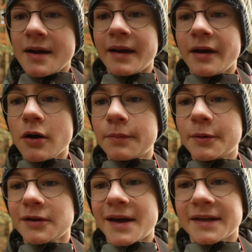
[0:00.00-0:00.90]
I hope
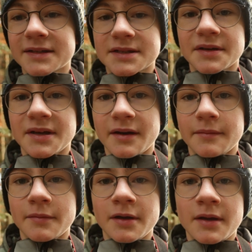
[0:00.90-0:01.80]
you liked
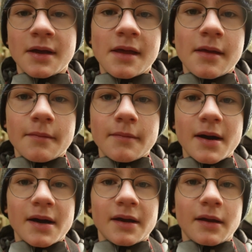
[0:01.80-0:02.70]

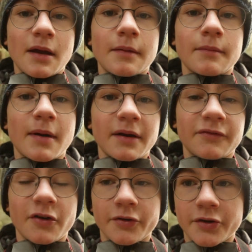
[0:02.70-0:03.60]
my
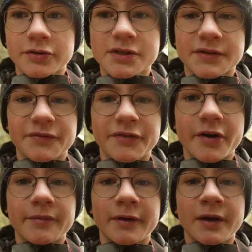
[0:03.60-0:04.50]
photos
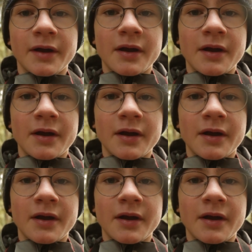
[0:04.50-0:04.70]
from